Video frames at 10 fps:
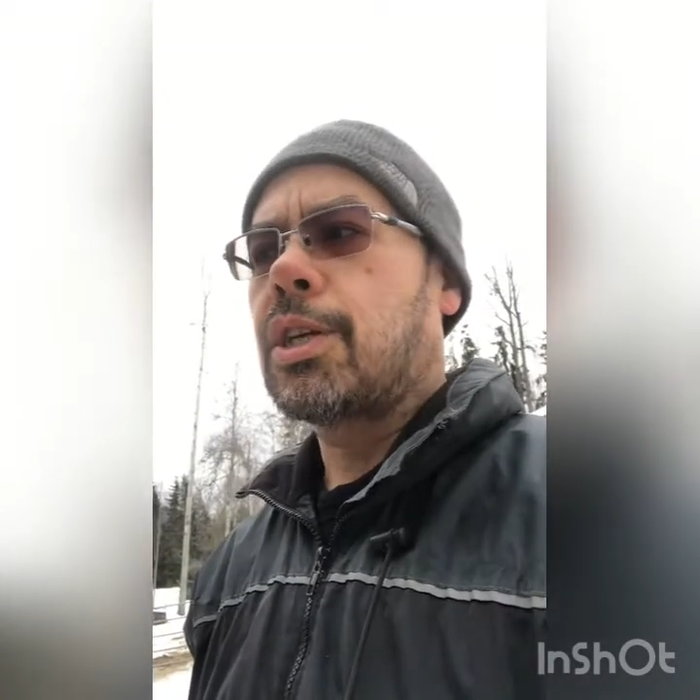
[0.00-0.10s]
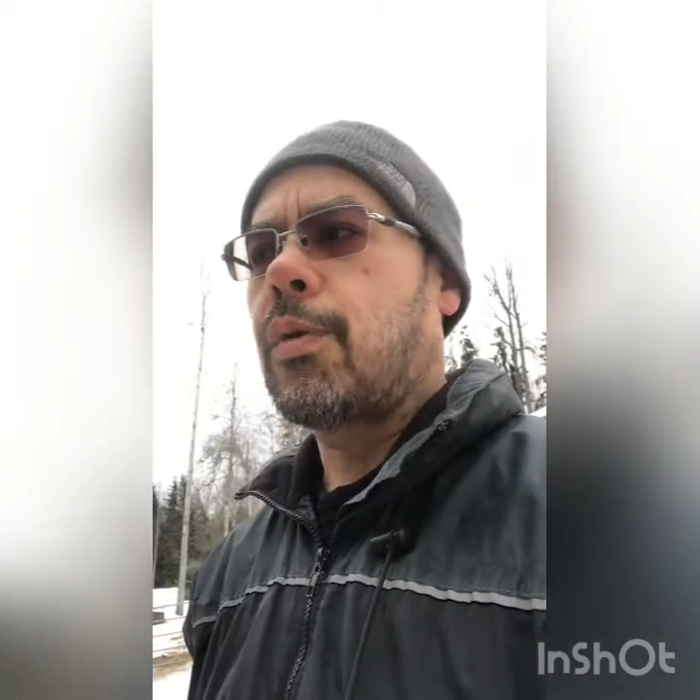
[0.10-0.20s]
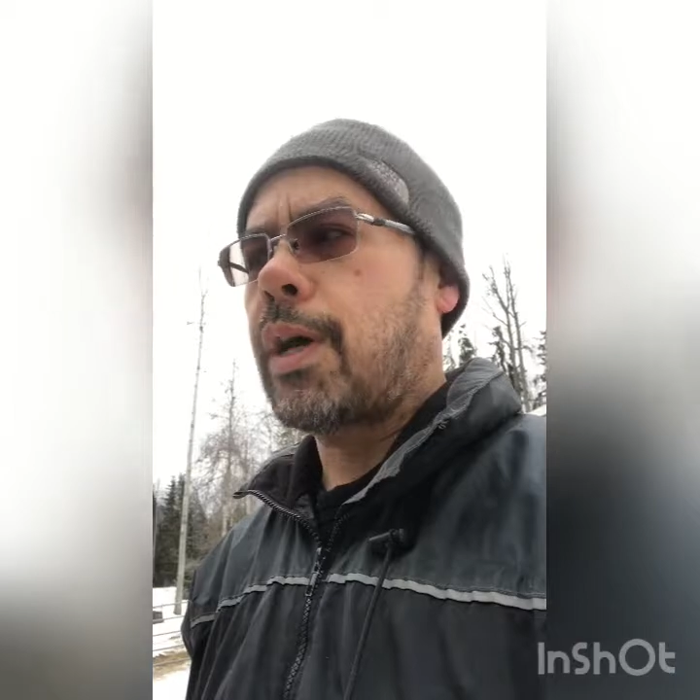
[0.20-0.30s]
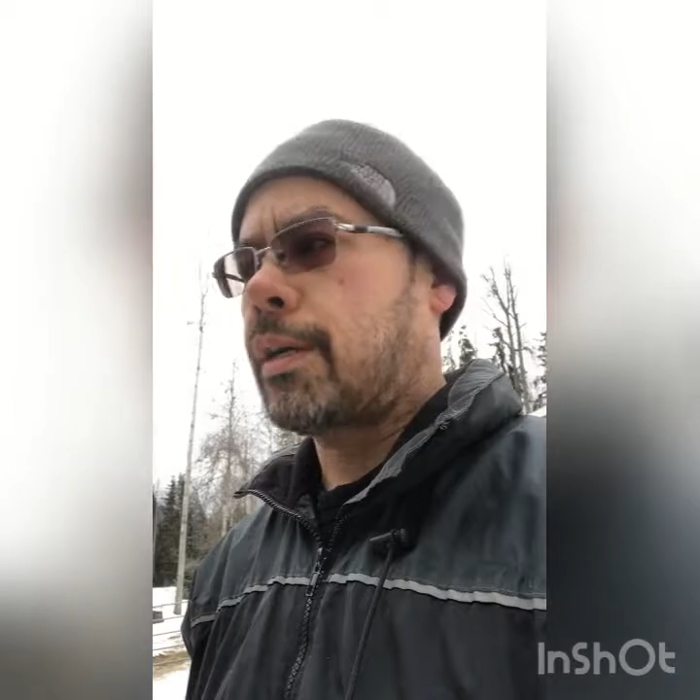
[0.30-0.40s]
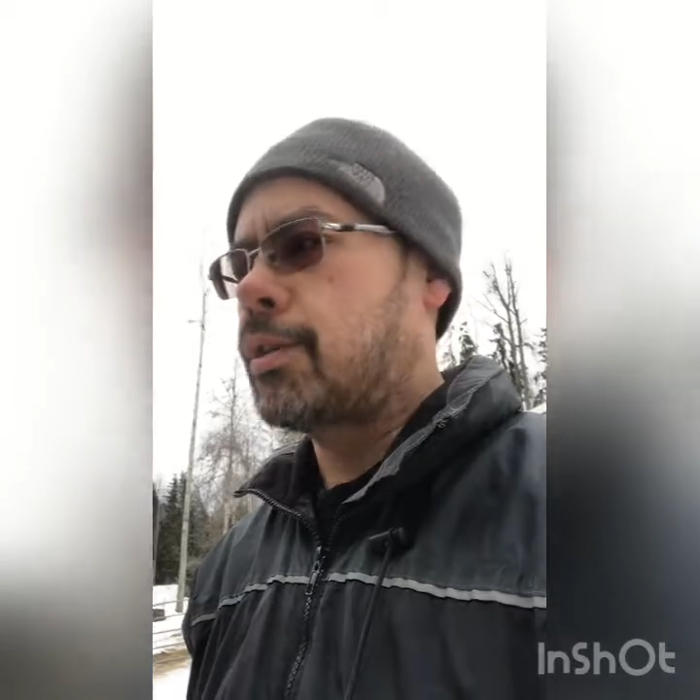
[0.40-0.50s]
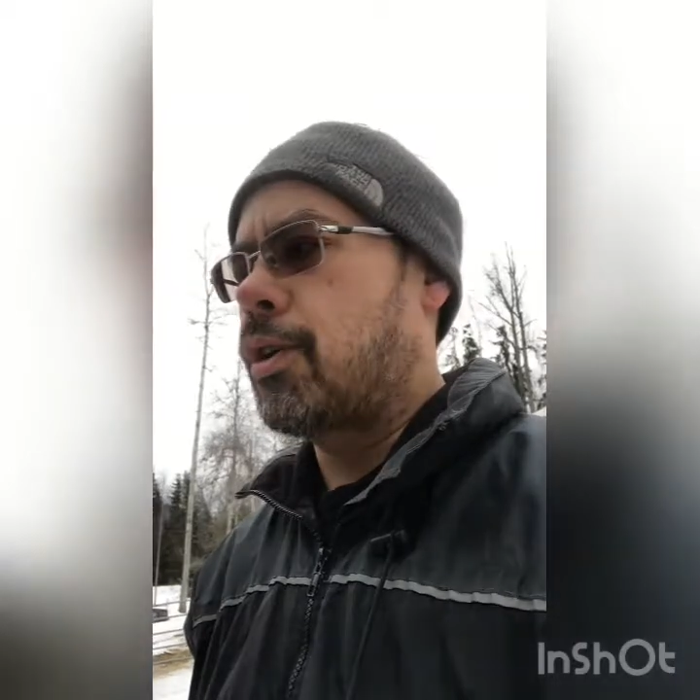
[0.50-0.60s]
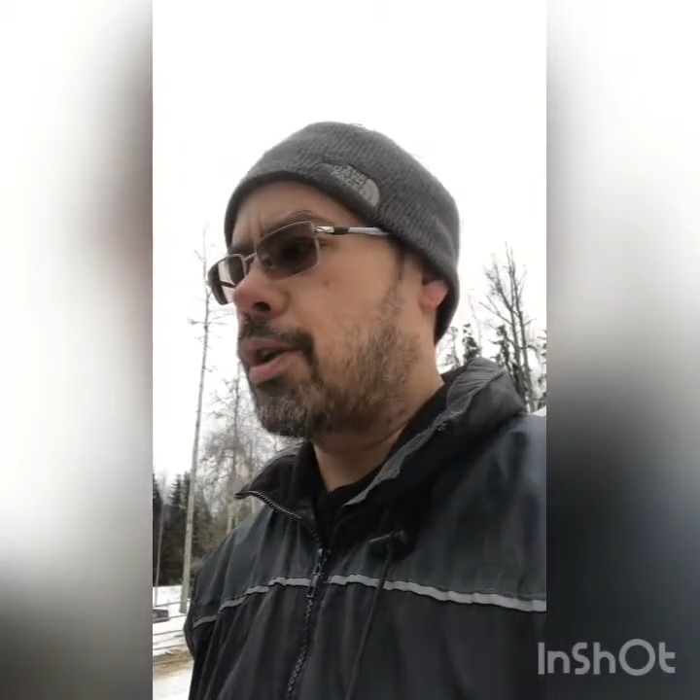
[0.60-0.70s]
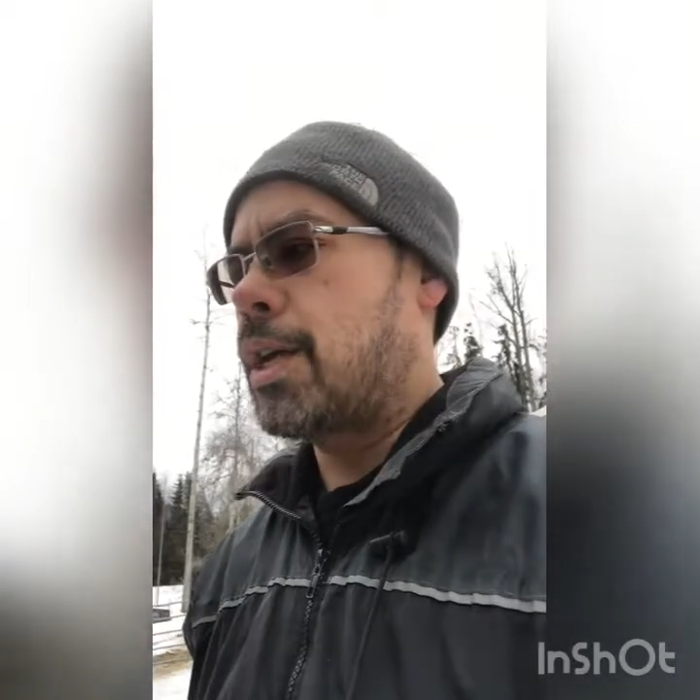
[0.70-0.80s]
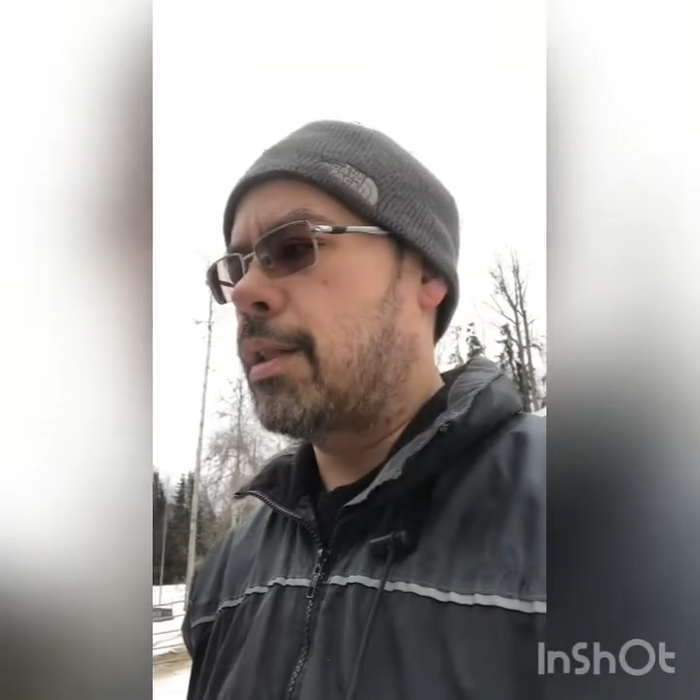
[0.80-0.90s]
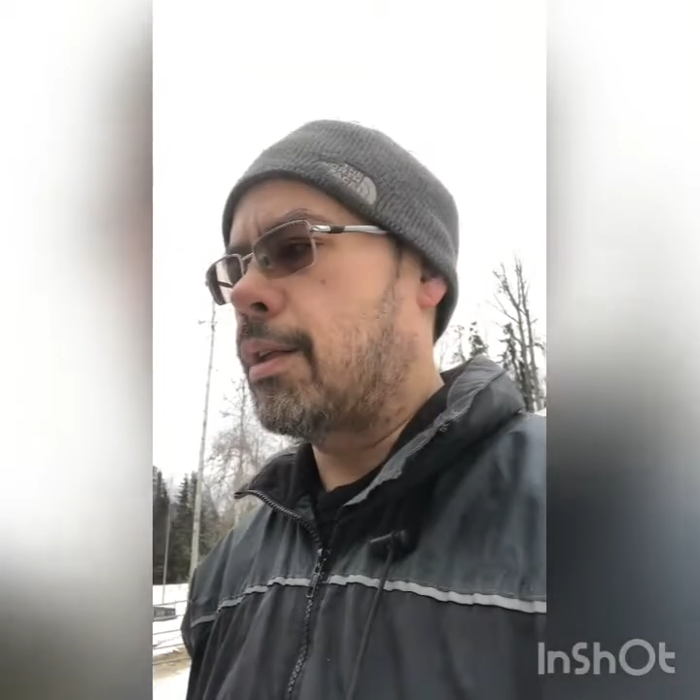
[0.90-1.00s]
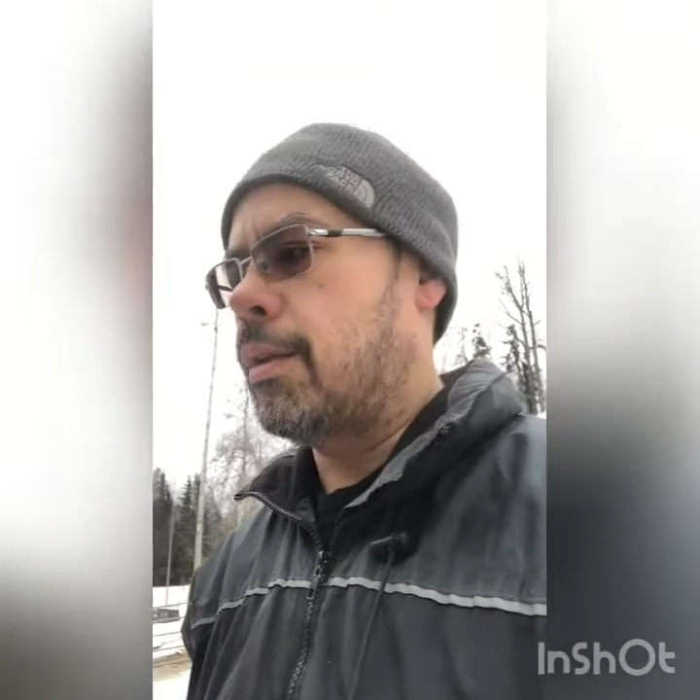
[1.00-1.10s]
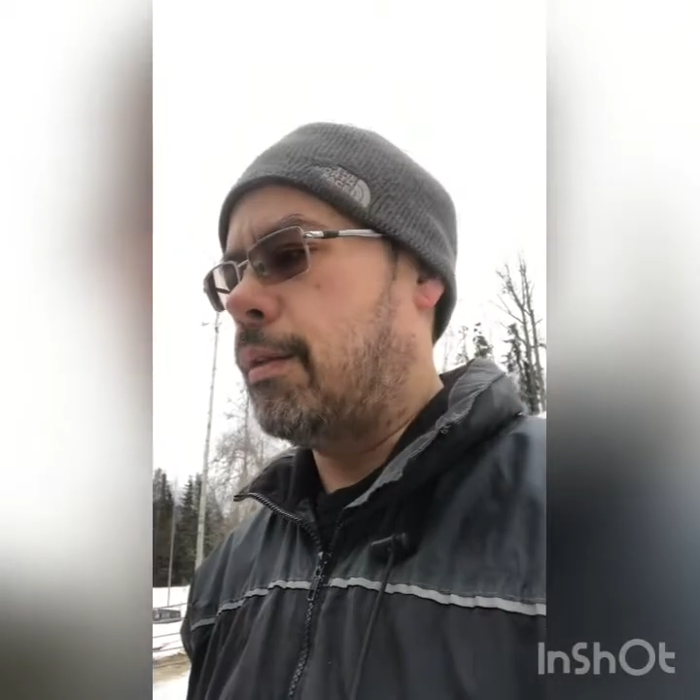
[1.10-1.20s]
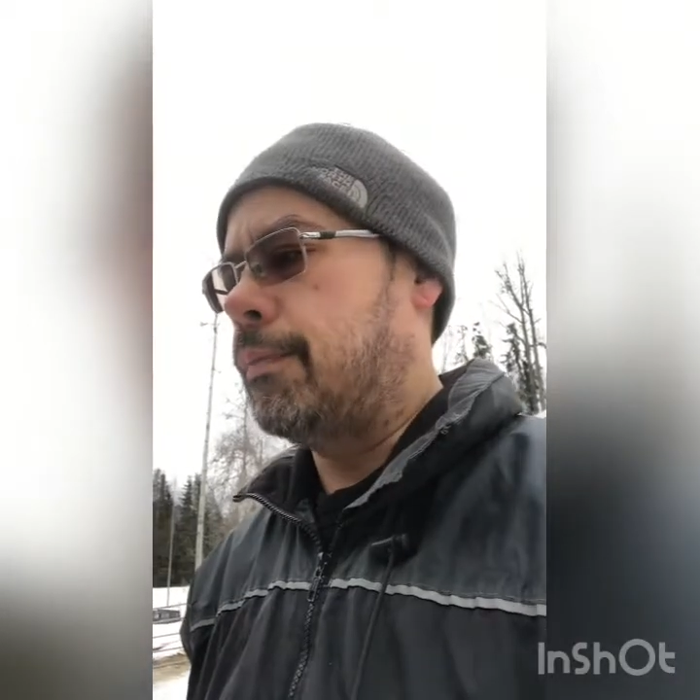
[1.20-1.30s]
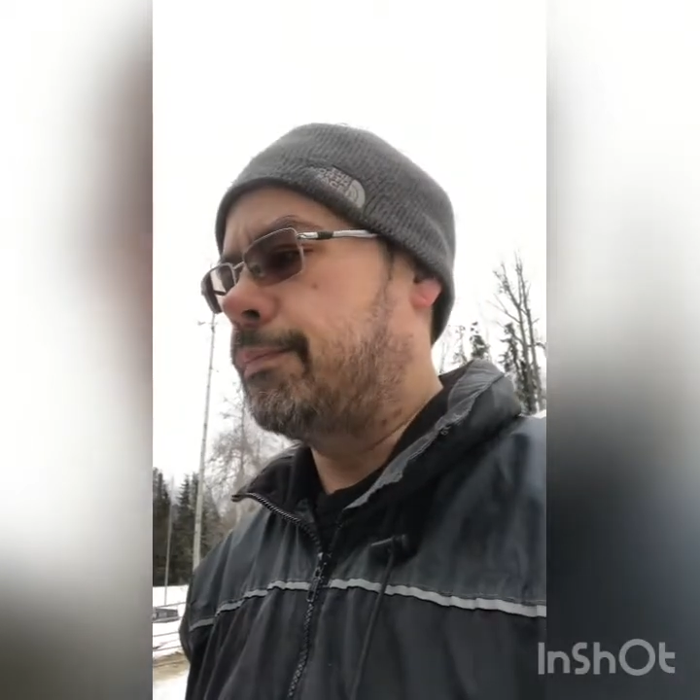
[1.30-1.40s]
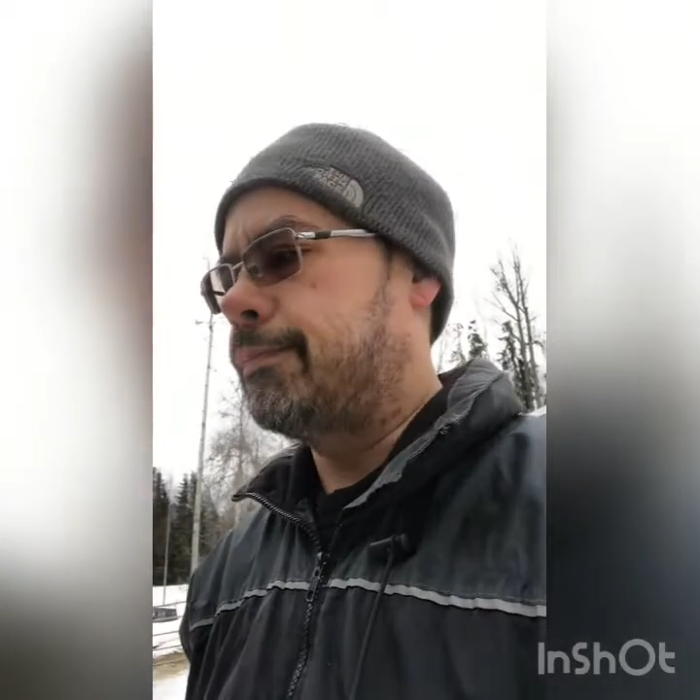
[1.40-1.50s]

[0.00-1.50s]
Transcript: quick dirty little